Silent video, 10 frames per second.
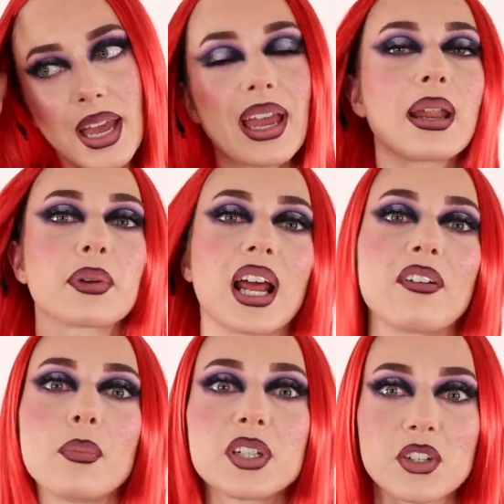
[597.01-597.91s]
And I'm going to
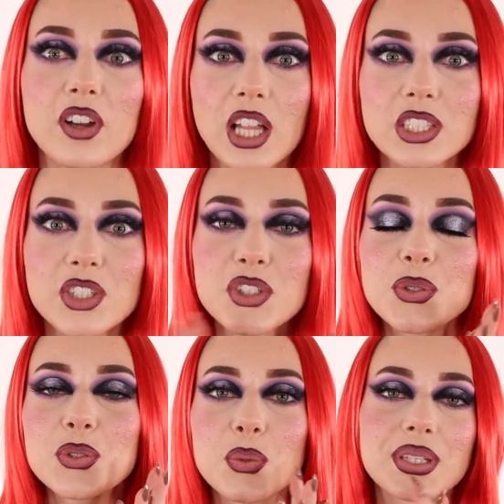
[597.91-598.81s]
have a bunch of colors
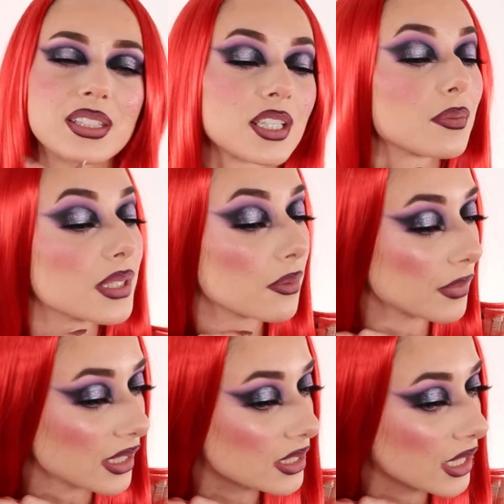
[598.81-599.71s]
too. So that's going to be
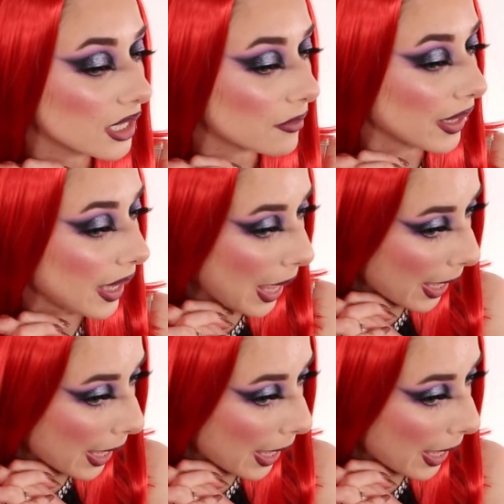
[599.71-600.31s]
amazing. But